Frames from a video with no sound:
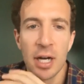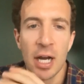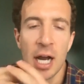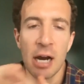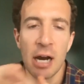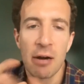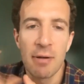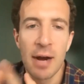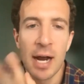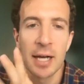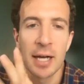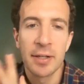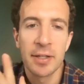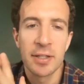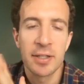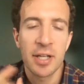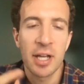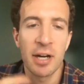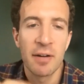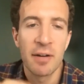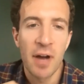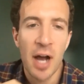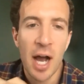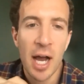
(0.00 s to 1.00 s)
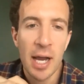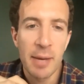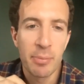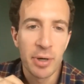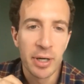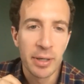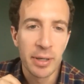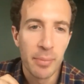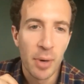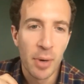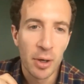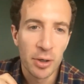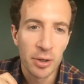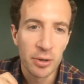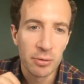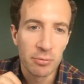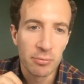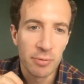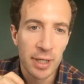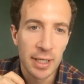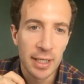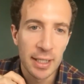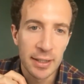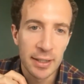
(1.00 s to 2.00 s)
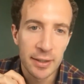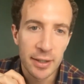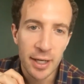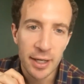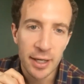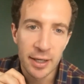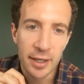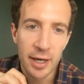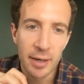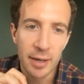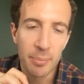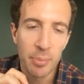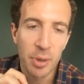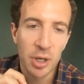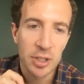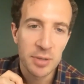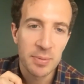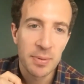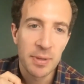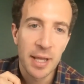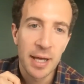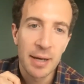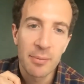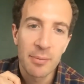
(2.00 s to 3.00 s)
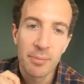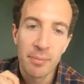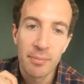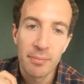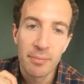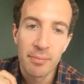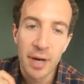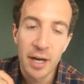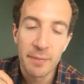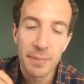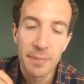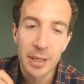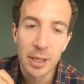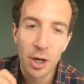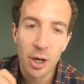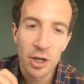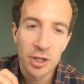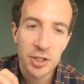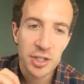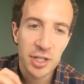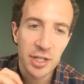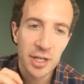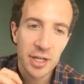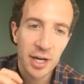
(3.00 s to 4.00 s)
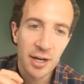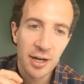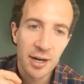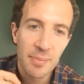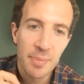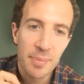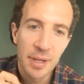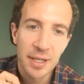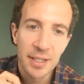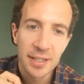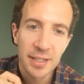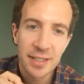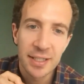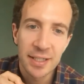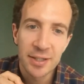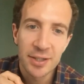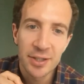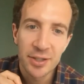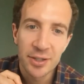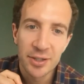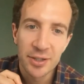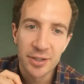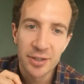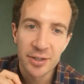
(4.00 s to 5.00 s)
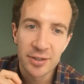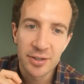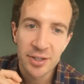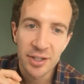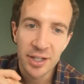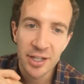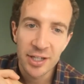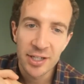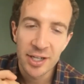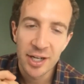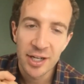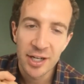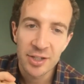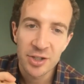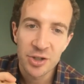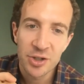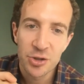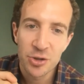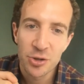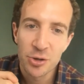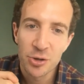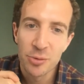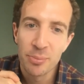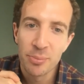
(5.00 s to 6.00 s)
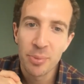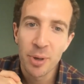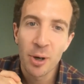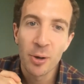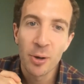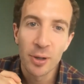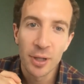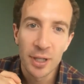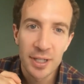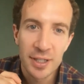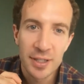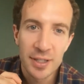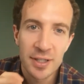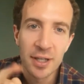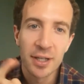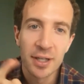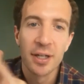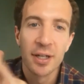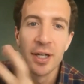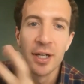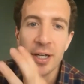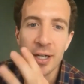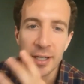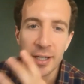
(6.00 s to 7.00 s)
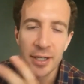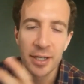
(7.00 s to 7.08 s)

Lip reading: around this kind of a hybrid model, really, and possibly that might have been lost in our ability to conduct a Zoom poll, is that you